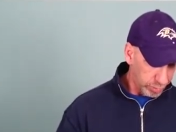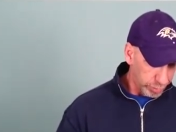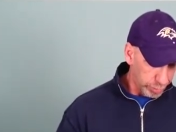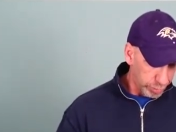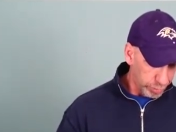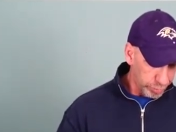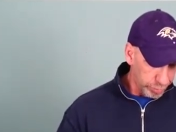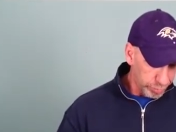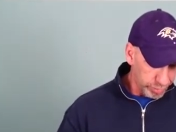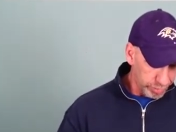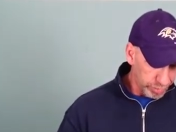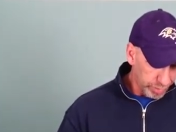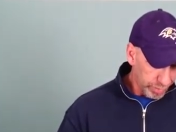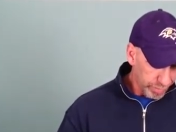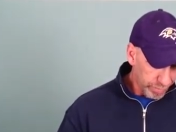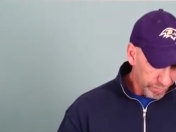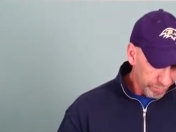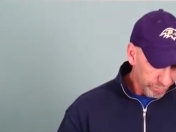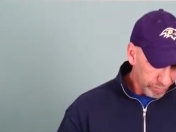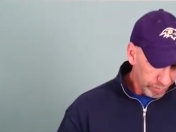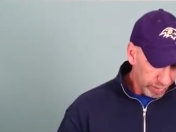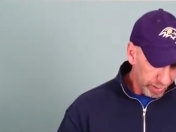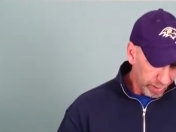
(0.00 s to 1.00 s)
lose
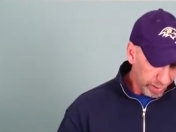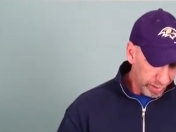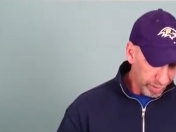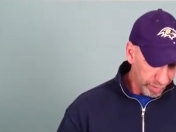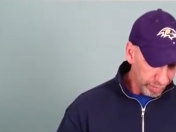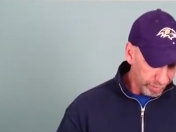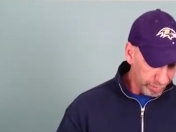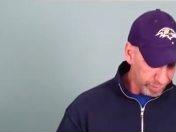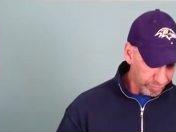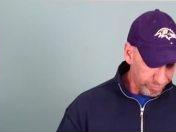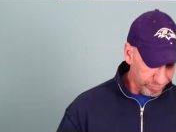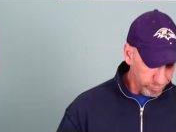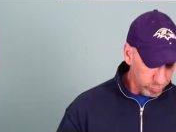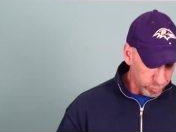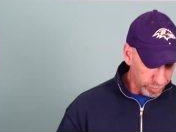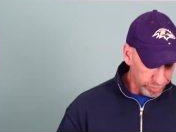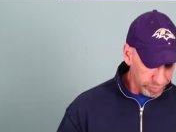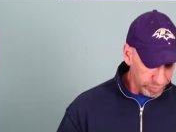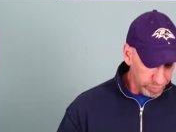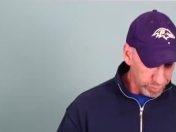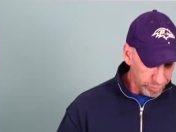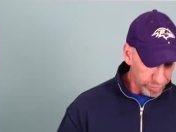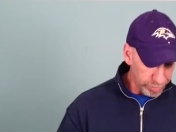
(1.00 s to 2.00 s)

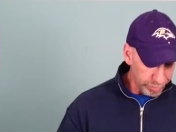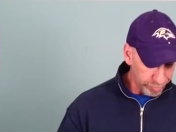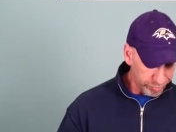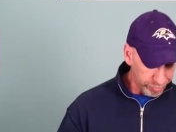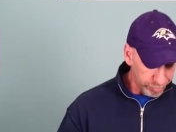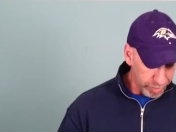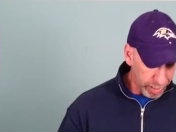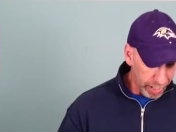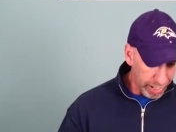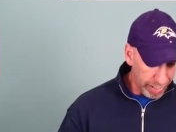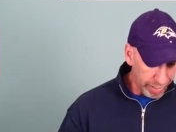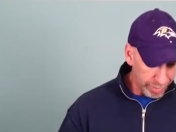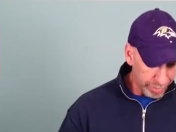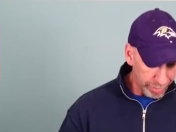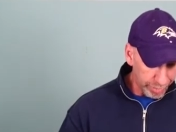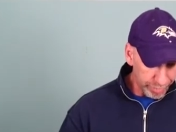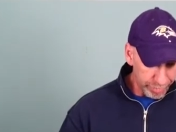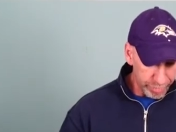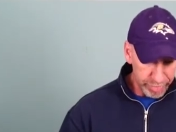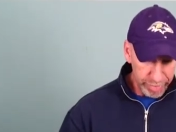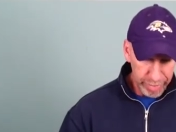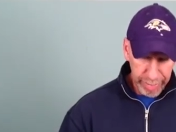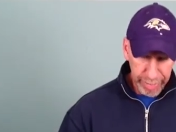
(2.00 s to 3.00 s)
4-2 to the
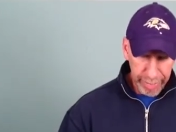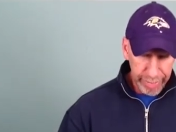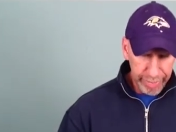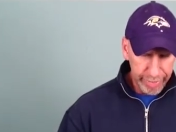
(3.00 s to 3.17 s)
Flyers.